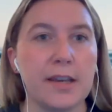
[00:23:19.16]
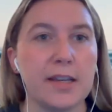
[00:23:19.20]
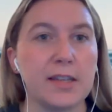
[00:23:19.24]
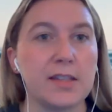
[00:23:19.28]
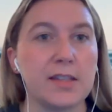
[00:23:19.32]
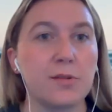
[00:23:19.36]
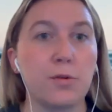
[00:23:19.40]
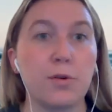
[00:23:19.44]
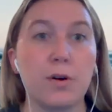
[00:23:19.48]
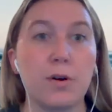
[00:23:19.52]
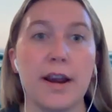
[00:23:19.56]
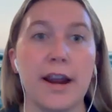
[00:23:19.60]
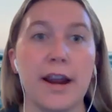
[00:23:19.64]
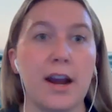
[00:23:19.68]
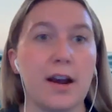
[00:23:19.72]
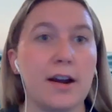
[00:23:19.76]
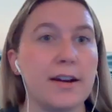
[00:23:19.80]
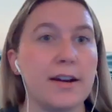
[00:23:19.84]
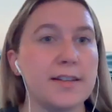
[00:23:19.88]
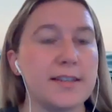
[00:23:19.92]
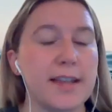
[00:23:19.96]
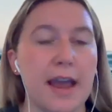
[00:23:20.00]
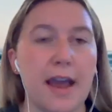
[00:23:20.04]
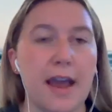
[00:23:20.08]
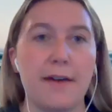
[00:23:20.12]
Or
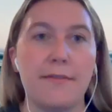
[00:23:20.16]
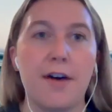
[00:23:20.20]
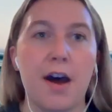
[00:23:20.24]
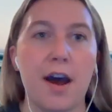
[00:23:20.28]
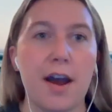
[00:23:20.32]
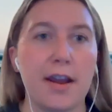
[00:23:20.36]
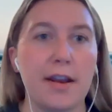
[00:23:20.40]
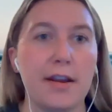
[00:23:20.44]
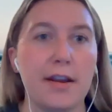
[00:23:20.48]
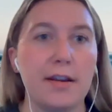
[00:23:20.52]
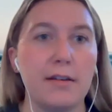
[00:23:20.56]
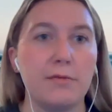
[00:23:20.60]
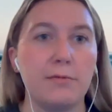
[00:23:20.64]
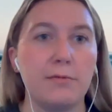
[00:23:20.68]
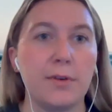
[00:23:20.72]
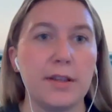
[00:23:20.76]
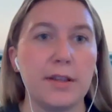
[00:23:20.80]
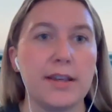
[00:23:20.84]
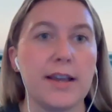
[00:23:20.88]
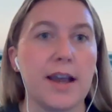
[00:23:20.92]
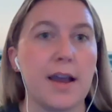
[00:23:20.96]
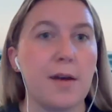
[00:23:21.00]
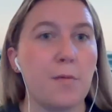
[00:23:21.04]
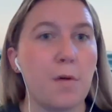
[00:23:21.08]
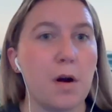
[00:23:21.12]
areas that have really
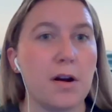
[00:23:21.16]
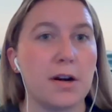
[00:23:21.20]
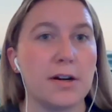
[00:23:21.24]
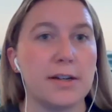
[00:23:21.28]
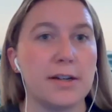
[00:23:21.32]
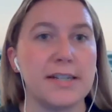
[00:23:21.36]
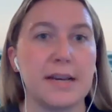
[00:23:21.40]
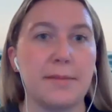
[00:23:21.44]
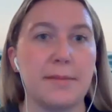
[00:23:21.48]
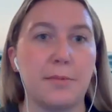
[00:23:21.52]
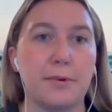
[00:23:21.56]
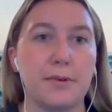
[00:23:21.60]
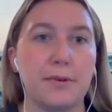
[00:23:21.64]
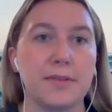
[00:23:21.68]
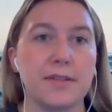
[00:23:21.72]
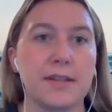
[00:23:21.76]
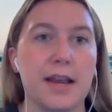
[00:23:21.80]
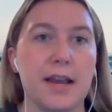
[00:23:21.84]
high water tables.